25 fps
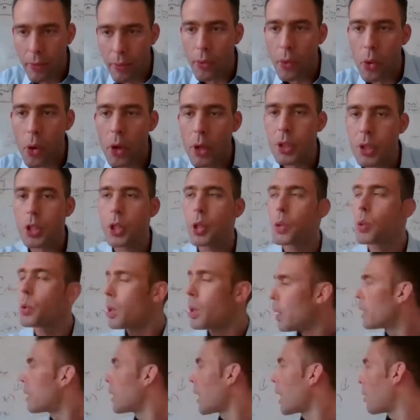4?
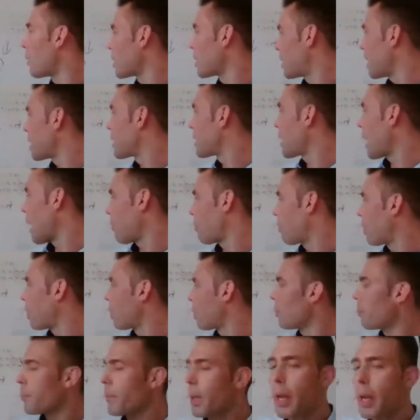So that was the
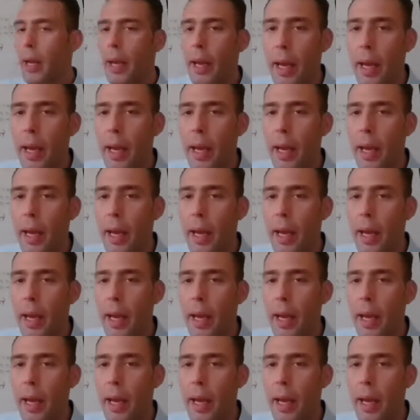example.